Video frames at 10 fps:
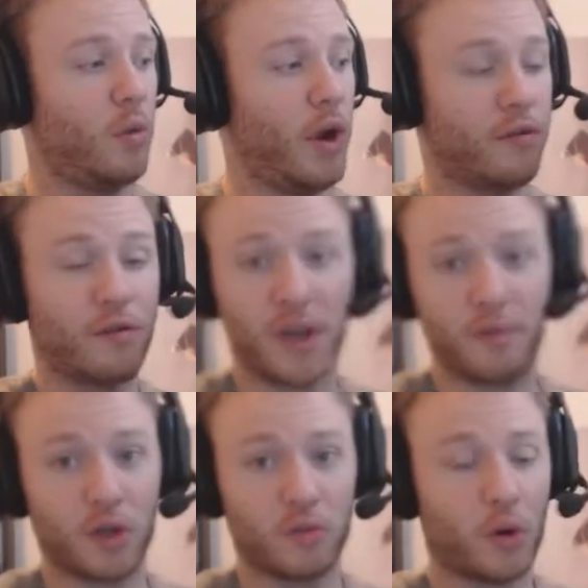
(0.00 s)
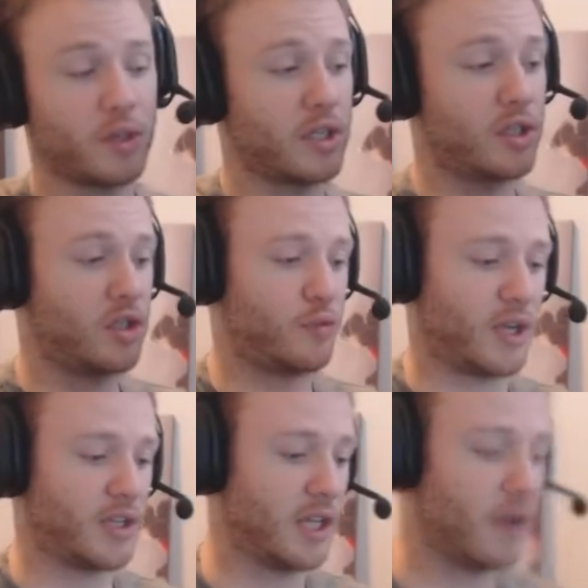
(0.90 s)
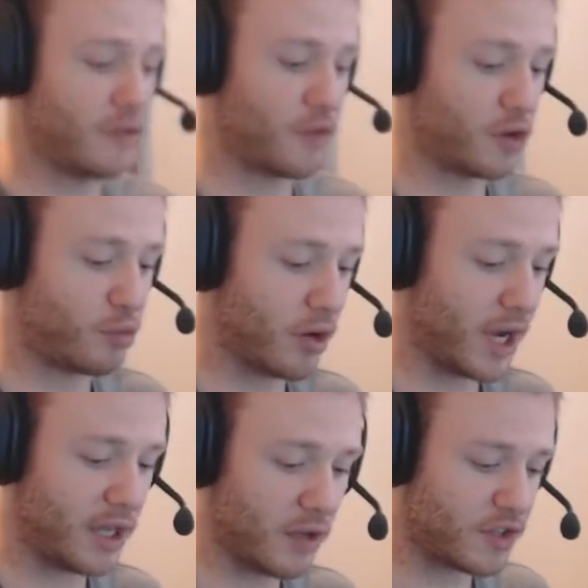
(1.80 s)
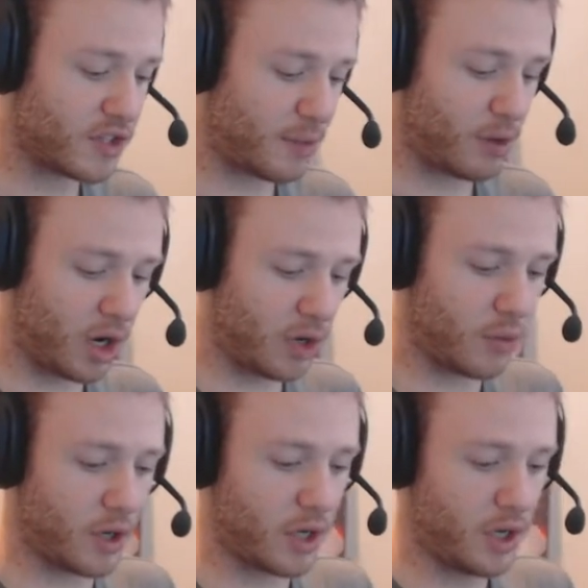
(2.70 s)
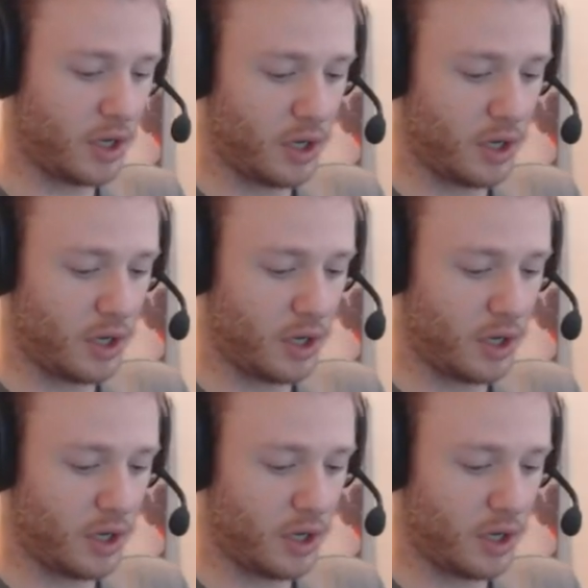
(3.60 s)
when Frank Miller wrote this, just because I love the first book. I love this type of artwork.